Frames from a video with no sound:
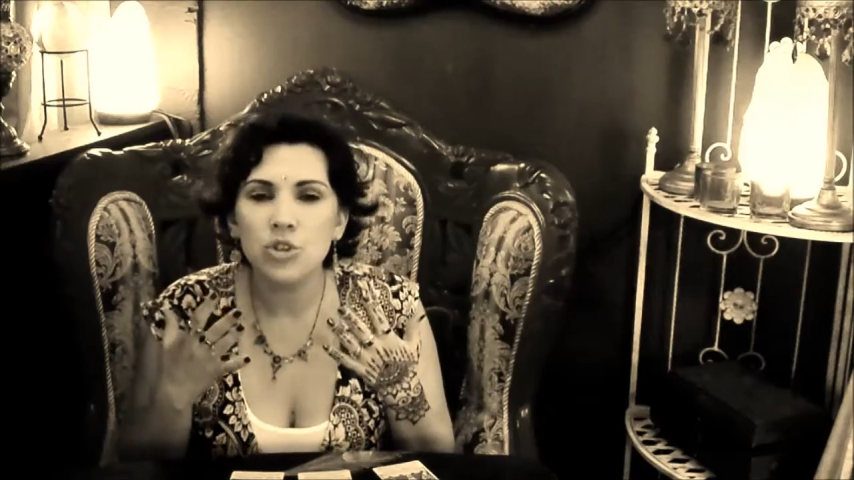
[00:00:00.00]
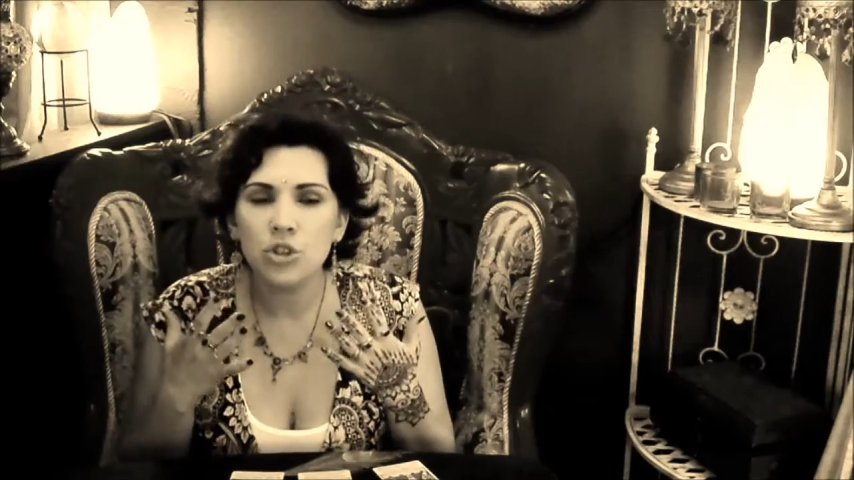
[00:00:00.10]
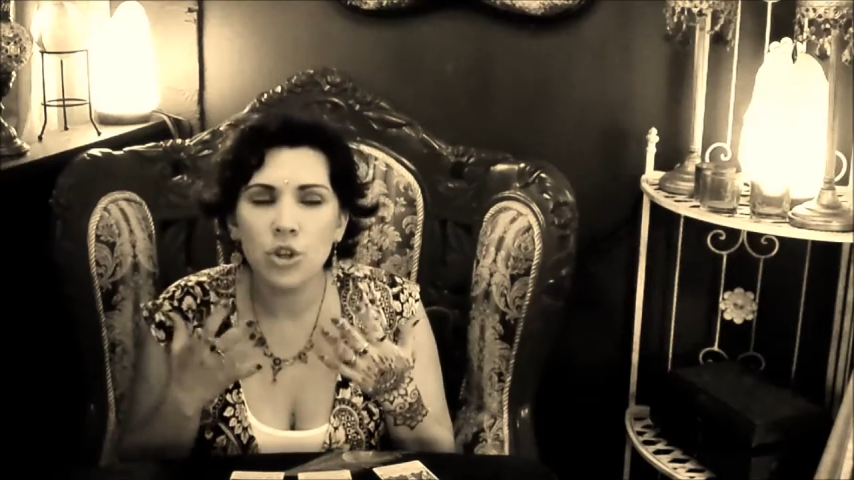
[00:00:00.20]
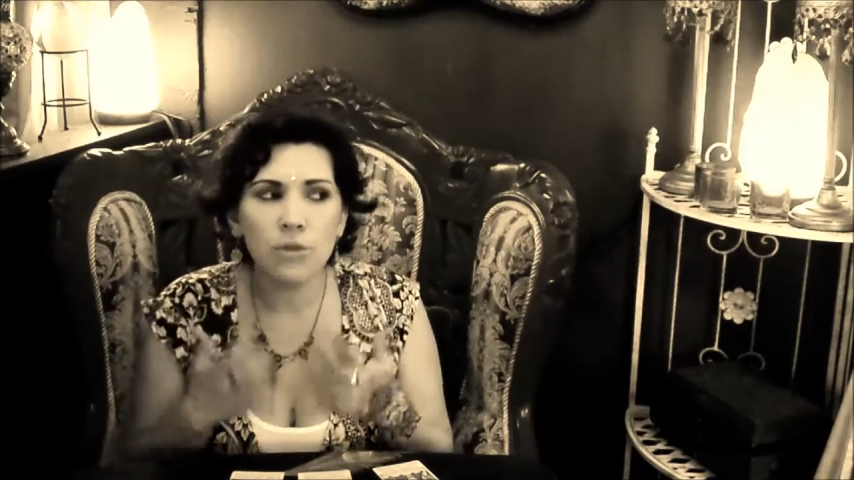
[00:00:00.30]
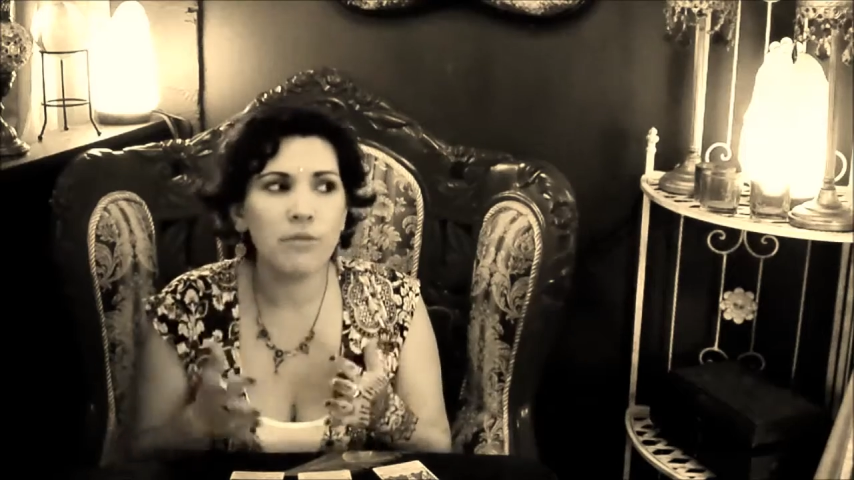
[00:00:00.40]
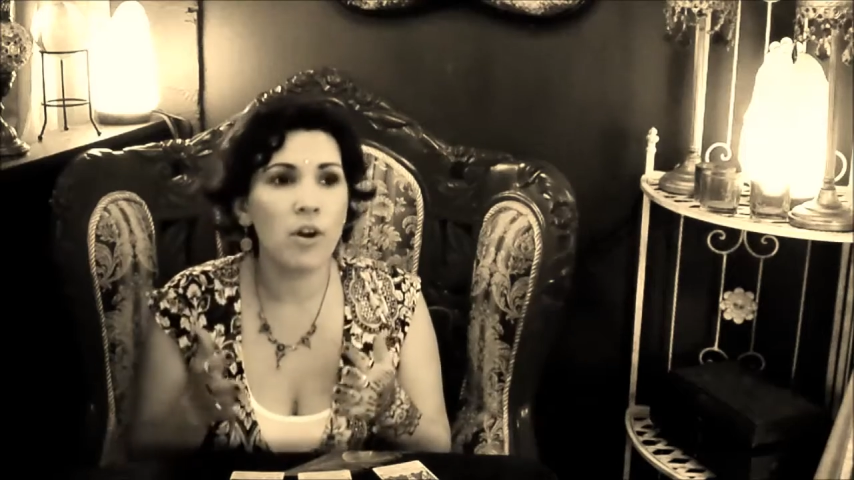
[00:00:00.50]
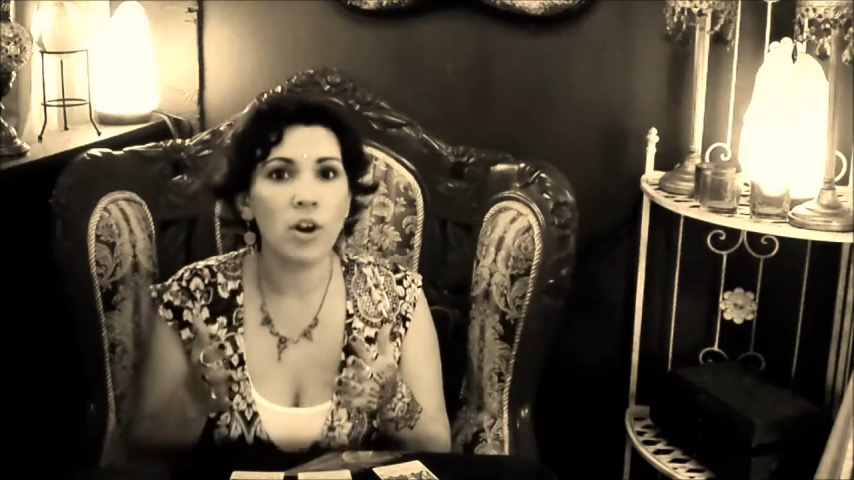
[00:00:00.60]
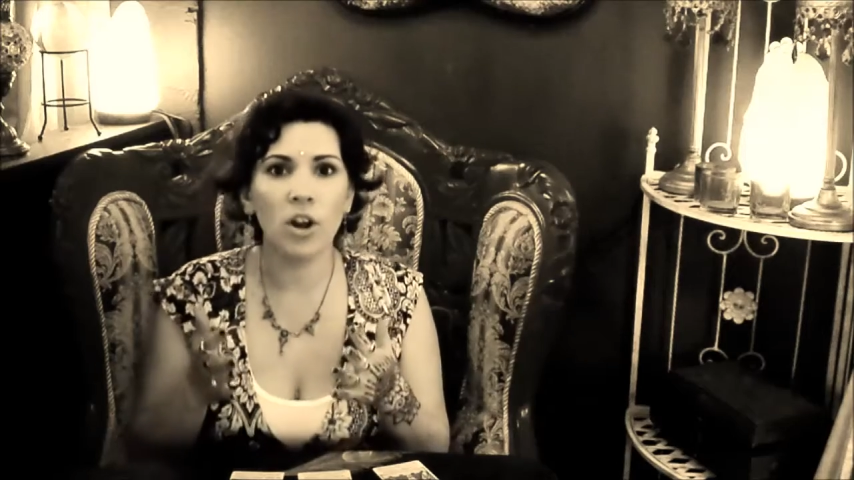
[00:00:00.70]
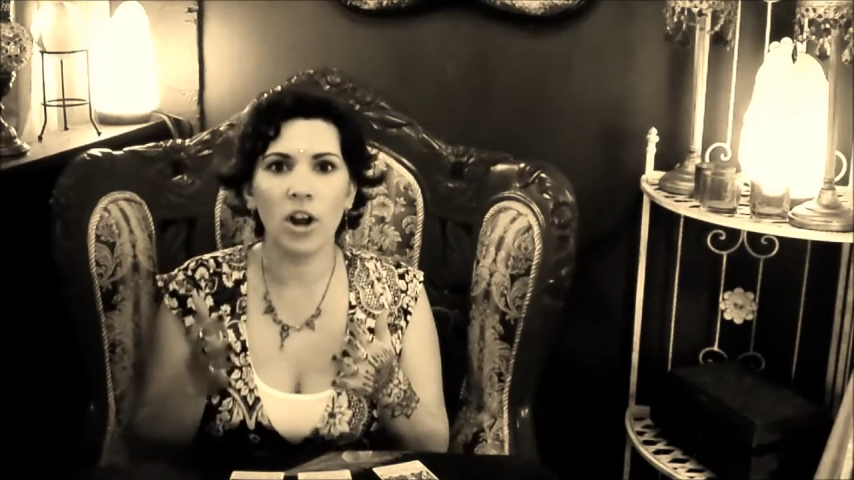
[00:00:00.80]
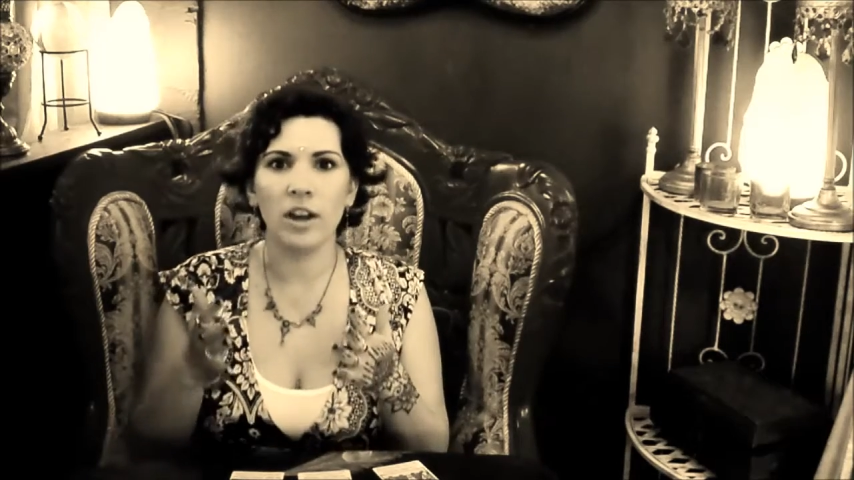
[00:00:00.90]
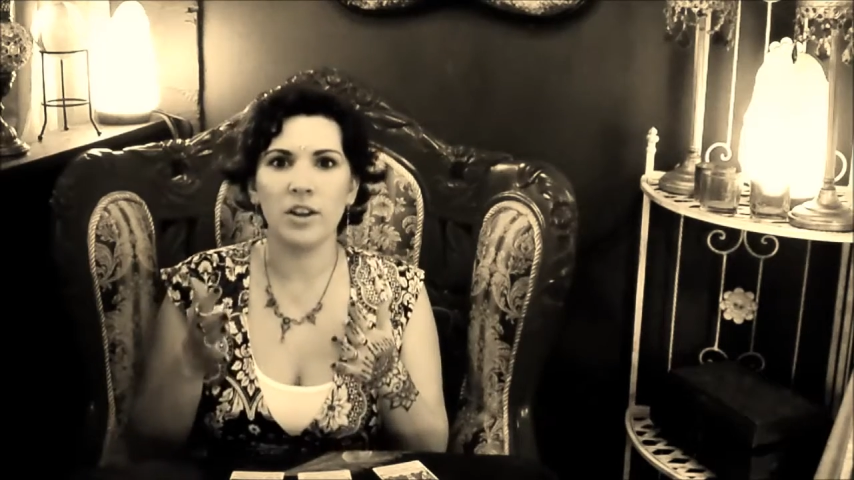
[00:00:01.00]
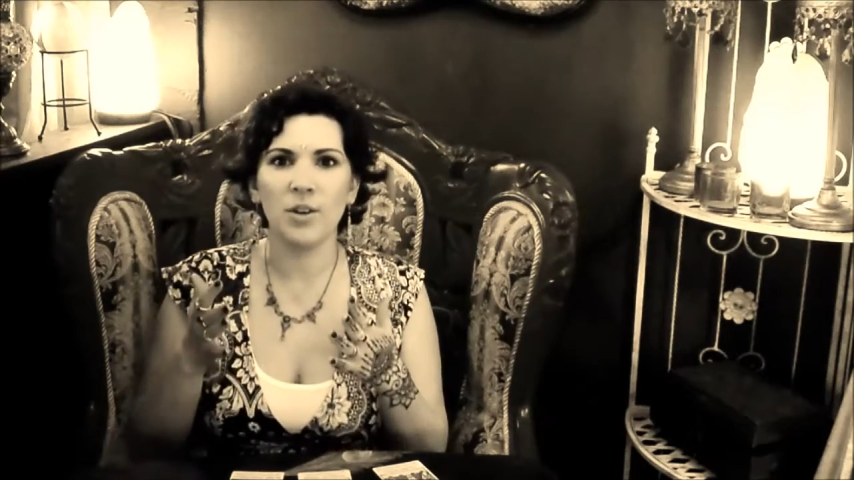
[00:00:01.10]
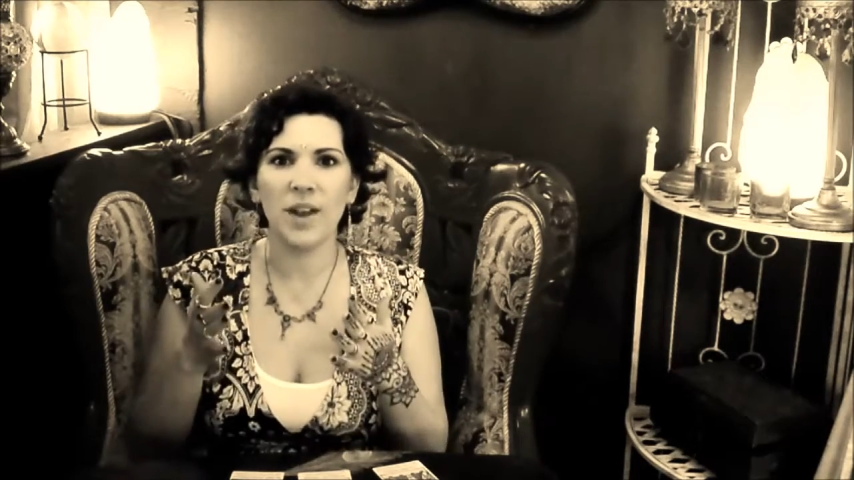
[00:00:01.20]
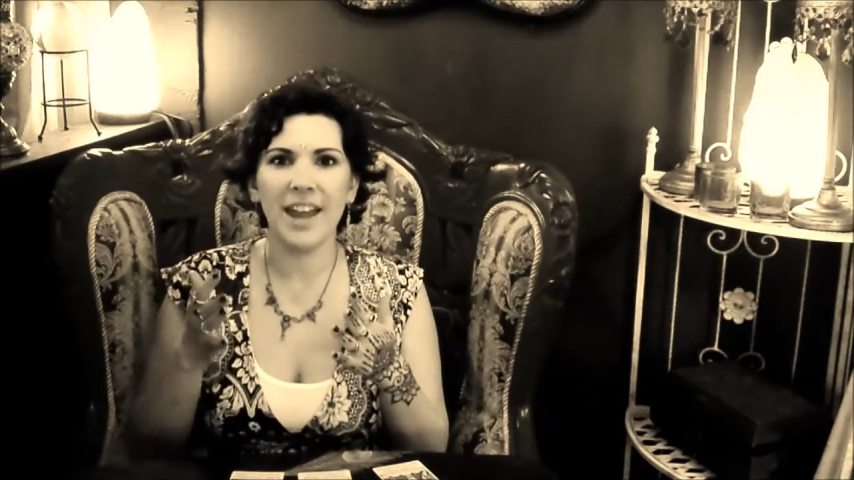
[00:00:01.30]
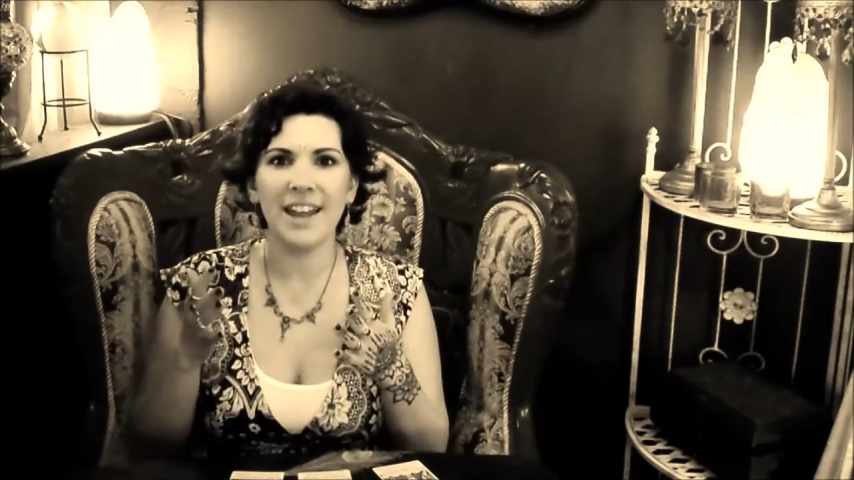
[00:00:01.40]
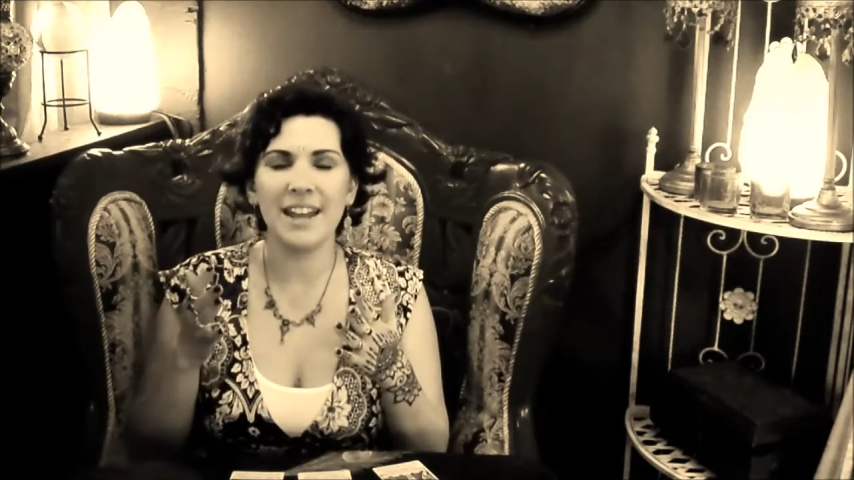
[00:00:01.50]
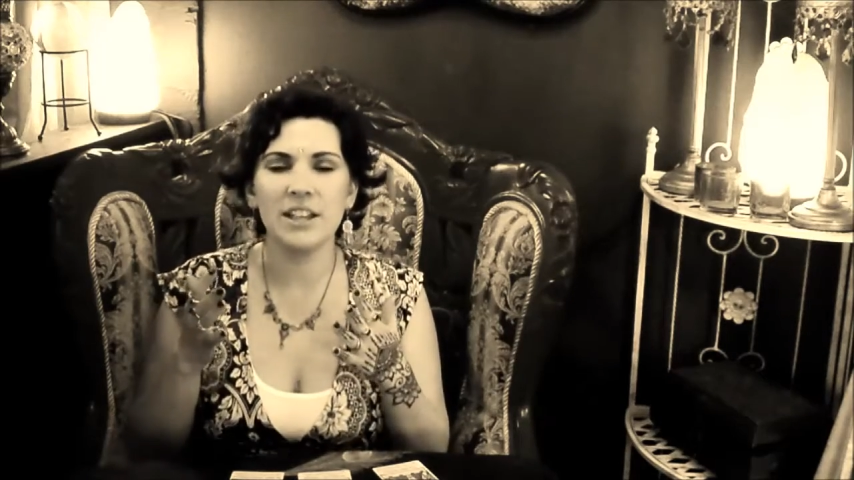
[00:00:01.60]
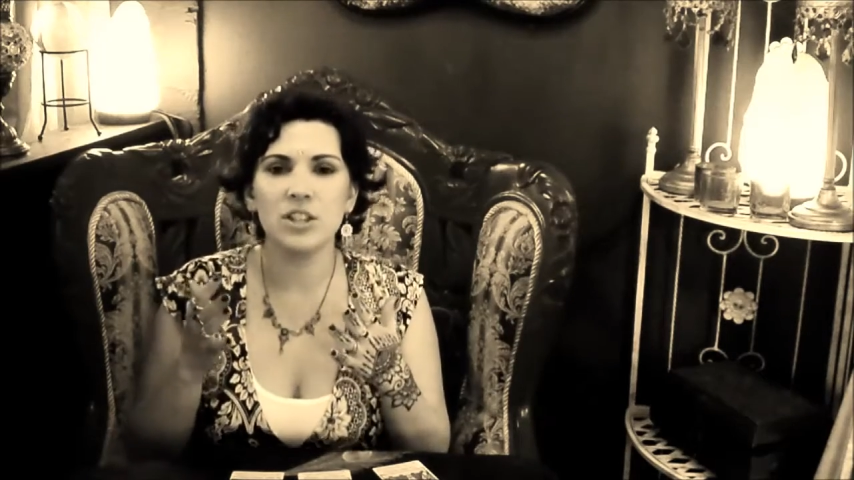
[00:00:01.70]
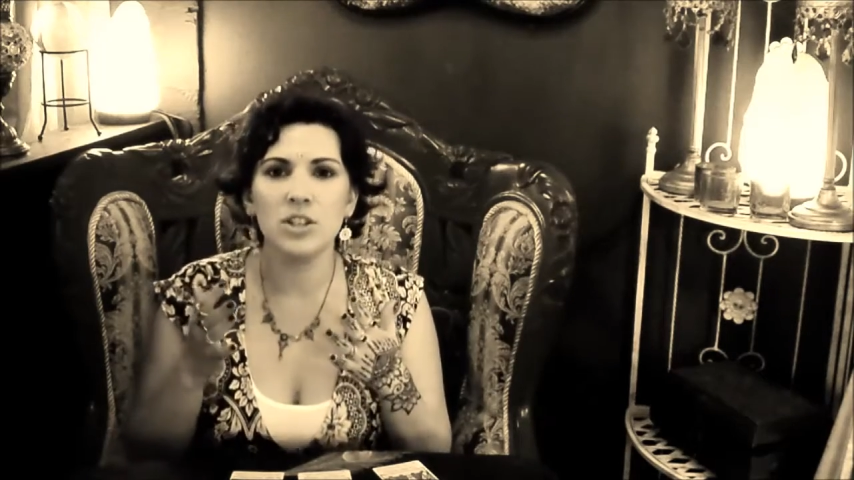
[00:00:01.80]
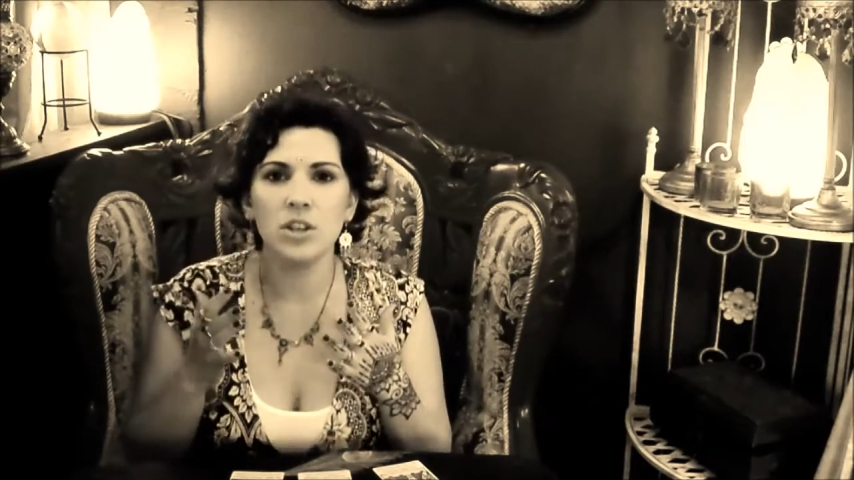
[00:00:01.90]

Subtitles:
too far gone, okay?